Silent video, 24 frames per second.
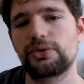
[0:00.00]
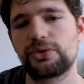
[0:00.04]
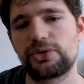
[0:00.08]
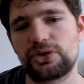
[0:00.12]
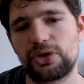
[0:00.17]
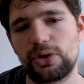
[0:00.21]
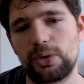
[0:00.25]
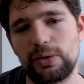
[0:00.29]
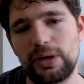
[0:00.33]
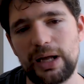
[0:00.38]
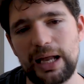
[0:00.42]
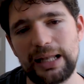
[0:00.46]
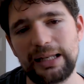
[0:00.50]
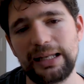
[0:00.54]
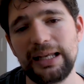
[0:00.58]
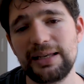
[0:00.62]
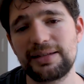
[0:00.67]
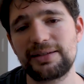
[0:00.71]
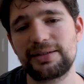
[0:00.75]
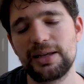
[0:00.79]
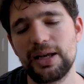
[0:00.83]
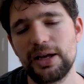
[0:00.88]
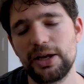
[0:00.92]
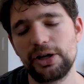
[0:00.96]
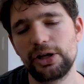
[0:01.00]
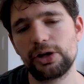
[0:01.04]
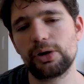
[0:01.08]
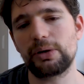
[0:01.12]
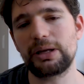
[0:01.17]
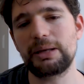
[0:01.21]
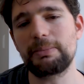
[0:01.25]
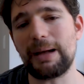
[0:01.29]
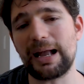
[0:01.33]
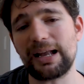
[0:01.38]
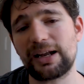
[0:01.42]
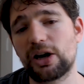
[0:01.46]
So at least,
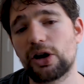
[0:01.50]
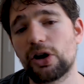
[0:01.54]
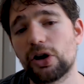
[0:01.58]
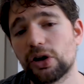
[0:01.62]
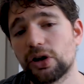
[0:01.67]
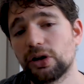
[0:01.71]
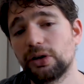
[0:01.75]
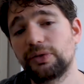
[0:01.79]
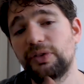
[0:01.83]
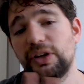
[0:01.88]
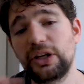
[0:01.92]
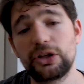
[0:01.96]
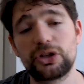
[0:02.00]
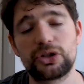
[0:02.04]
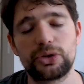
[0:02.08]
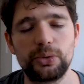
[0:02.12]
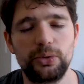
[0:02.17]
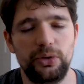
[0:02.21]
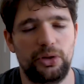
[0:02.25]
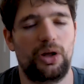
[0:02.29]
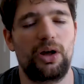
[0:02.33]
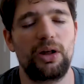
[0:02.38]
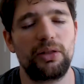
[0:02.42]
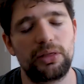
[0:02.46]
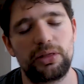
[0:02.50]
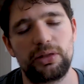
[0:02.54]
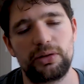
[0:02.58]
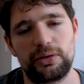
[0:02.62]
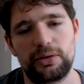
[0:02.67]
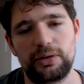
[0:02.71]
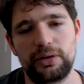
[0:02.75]
it might curve into Loth.